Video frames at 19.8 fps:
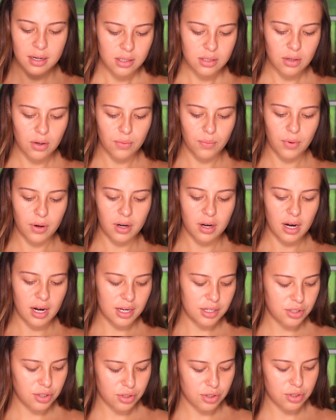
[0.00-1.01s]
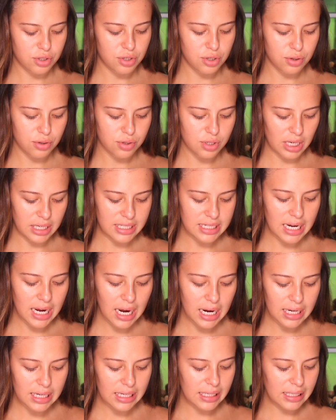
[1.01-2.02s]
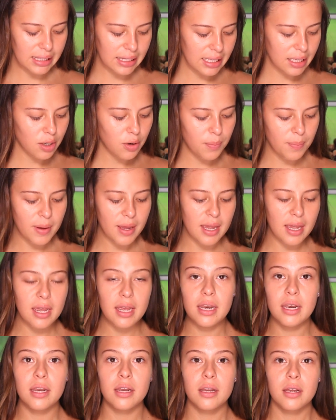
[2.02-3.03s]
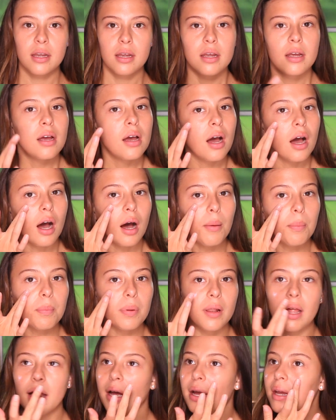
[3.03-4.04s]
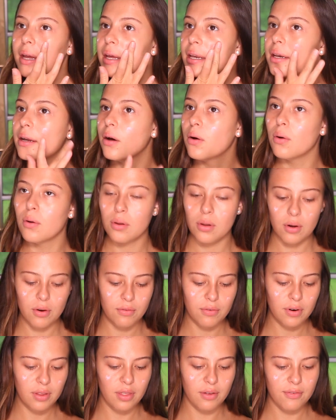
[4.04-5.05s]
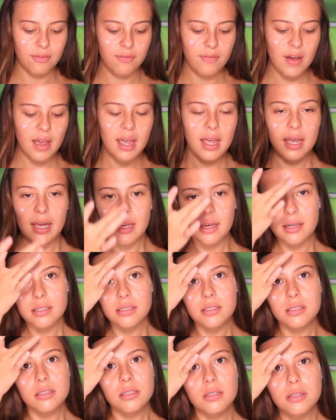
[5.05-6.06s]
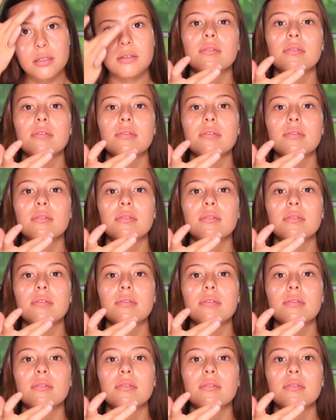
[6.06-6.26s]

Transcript: So we're gonna just use a tiny little bit, apply it all over the face.